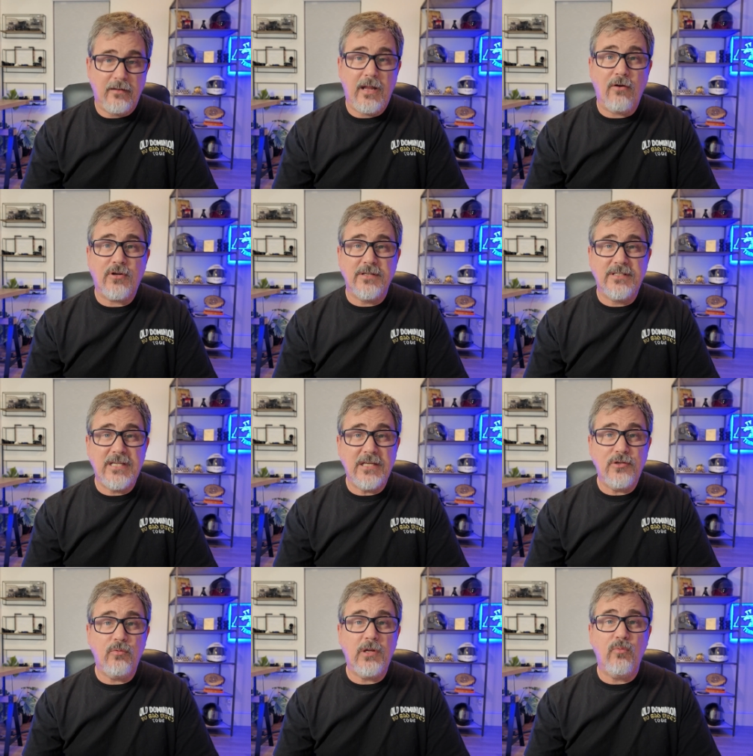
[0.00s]
Now,
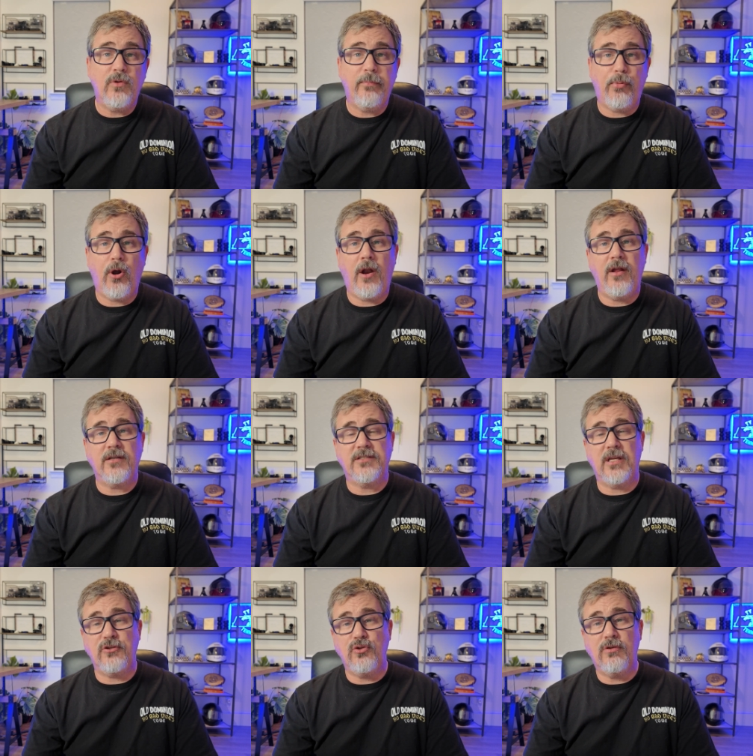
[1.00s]
continuing with
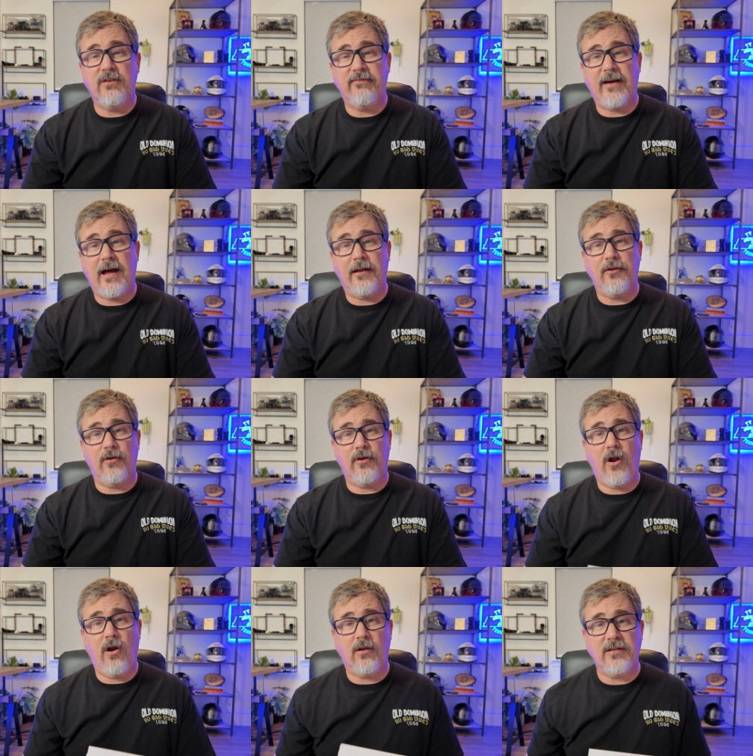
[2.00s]
products that you can find
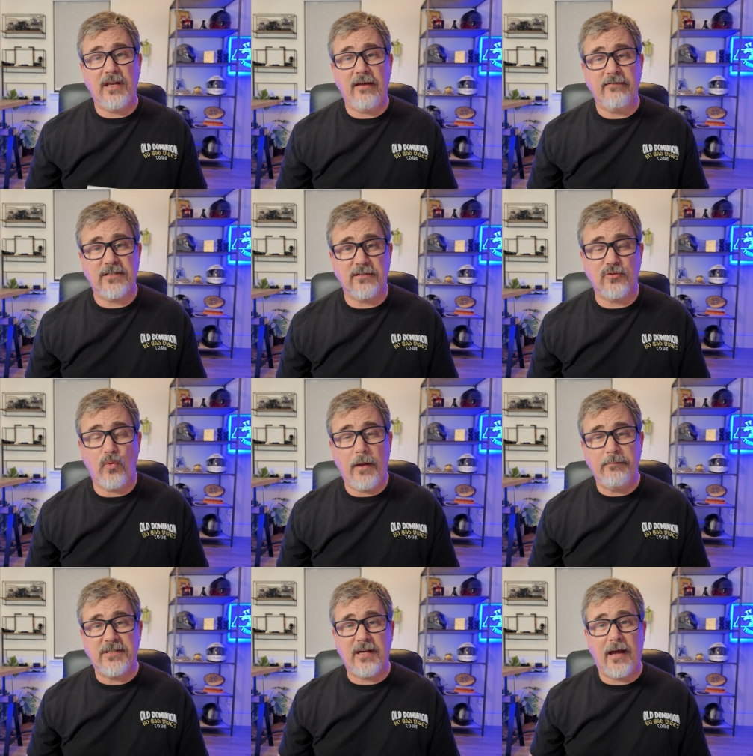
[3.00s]
on Harley-Davidson's
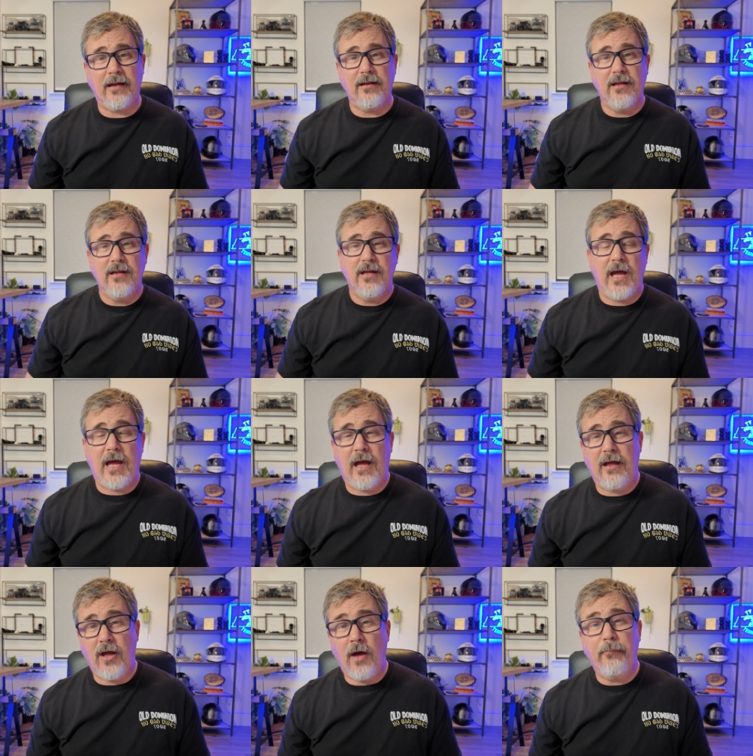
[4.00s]
website,
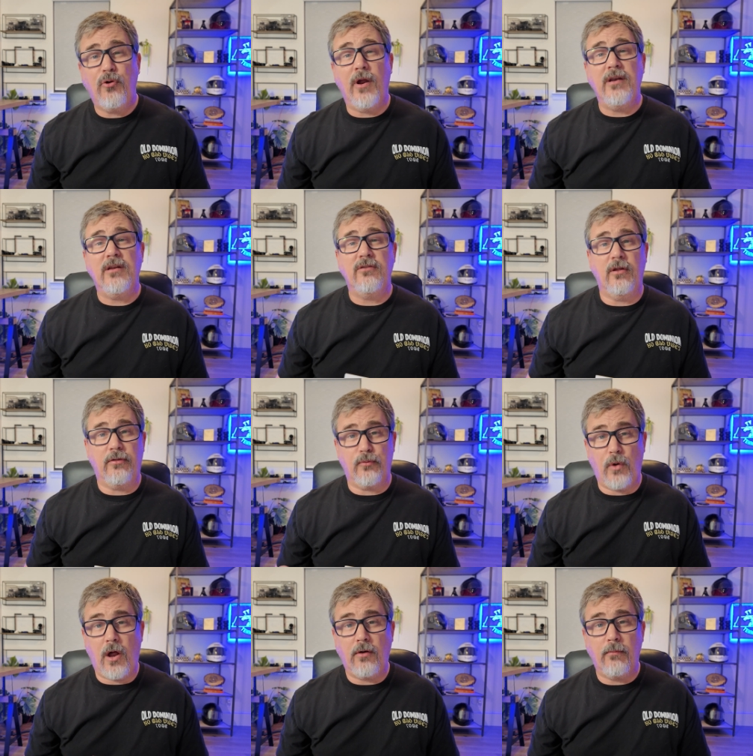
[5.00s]
I upgraded the
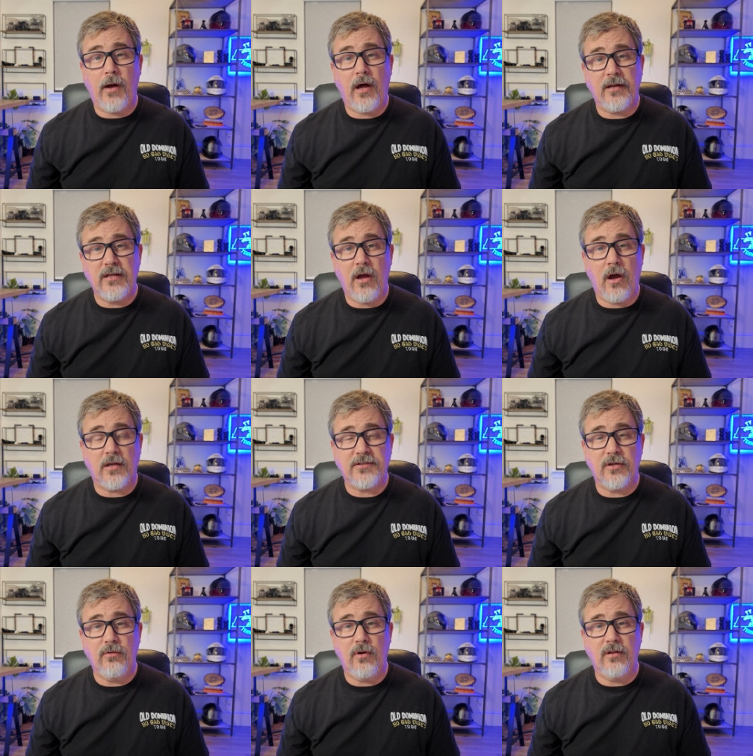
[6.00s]
throttle body
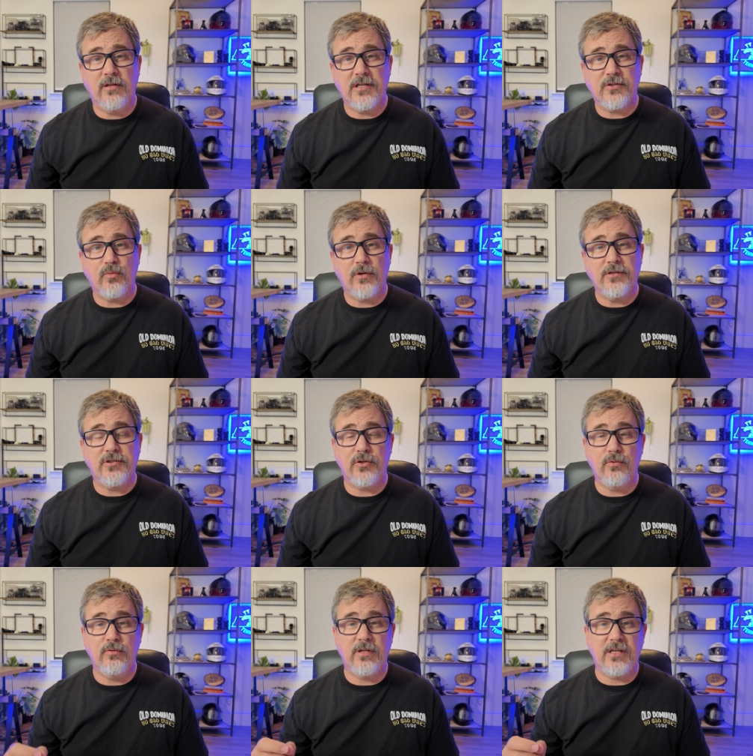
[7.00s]
also on this one
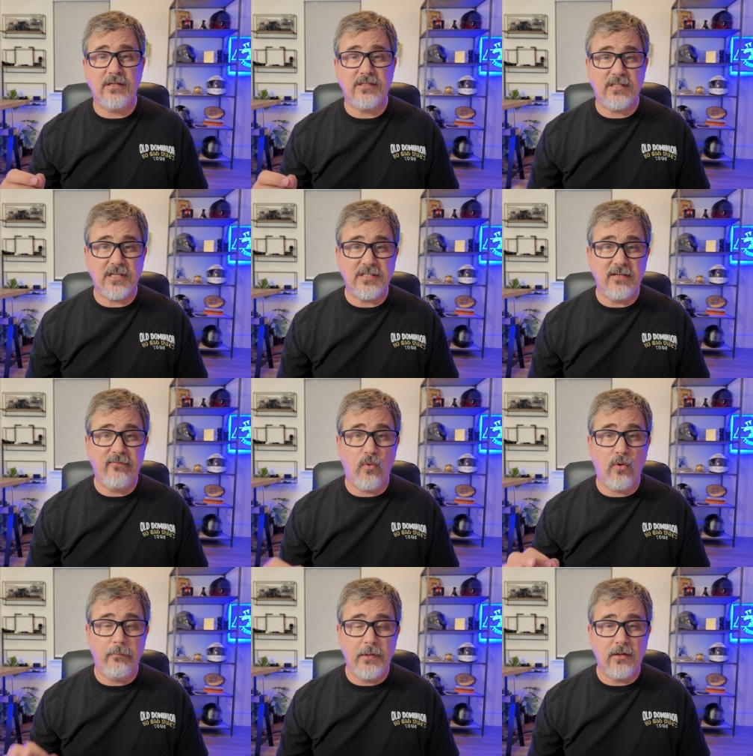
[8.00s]
to the
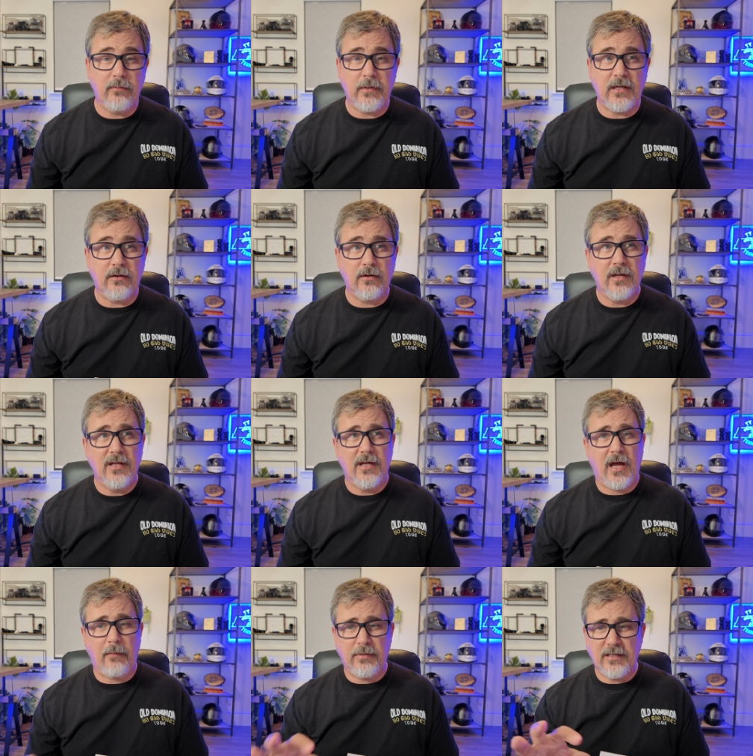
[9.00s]
64 millimeter.
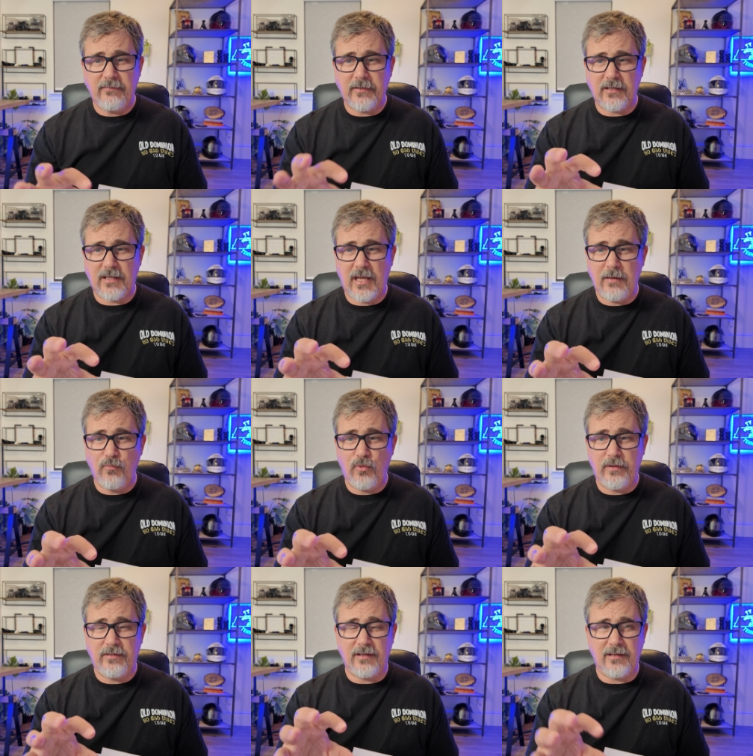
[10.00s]
I believe it came
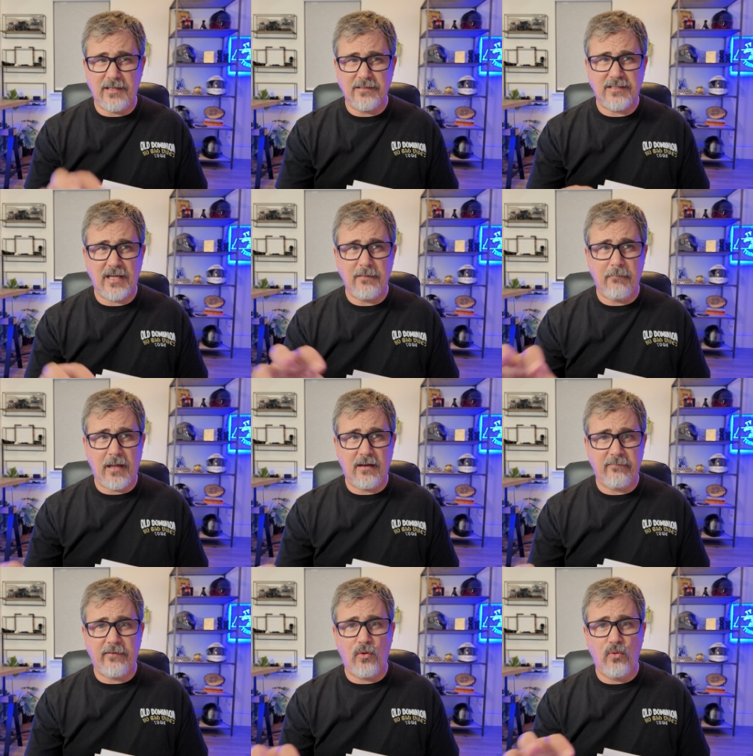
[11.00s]
with the intake
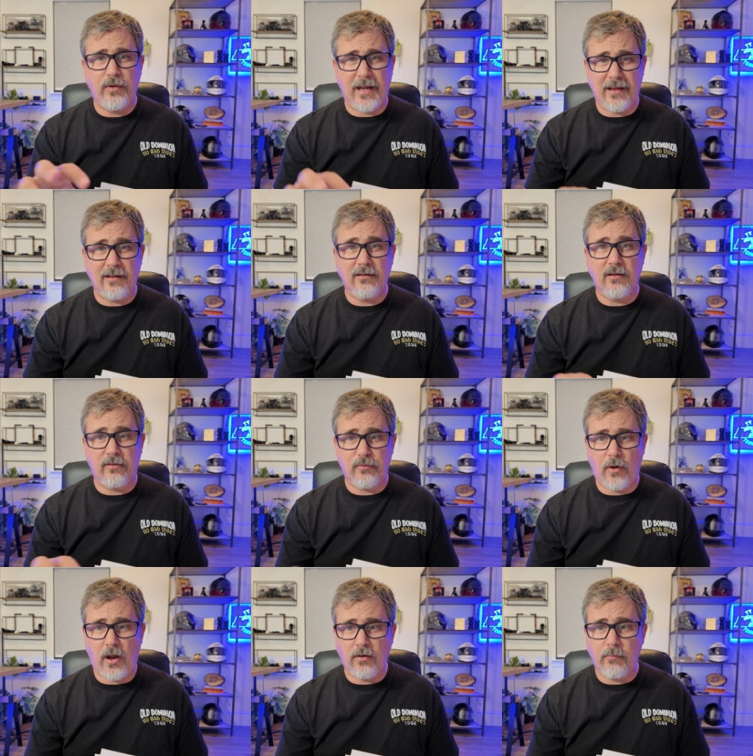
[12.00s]
manifold and the
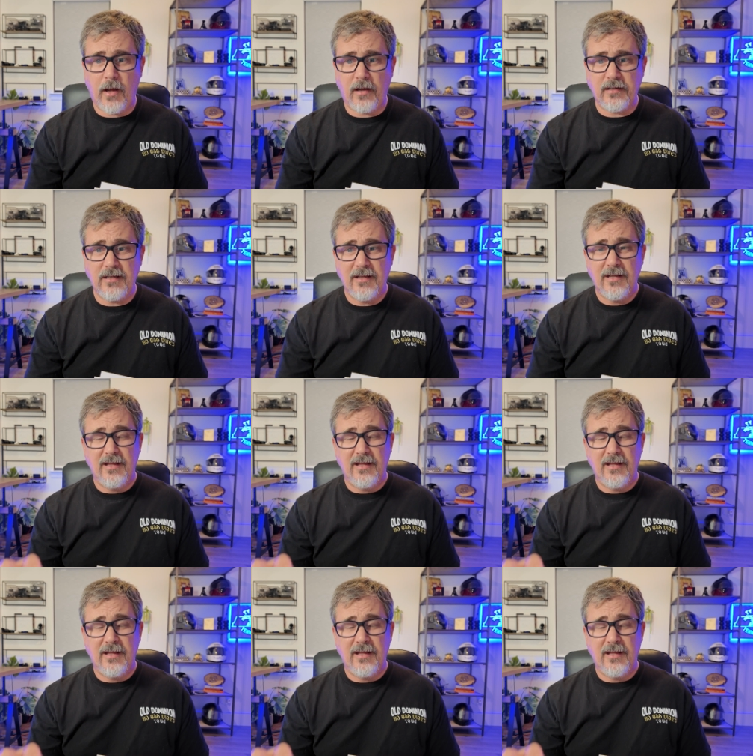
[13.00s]
throttle body.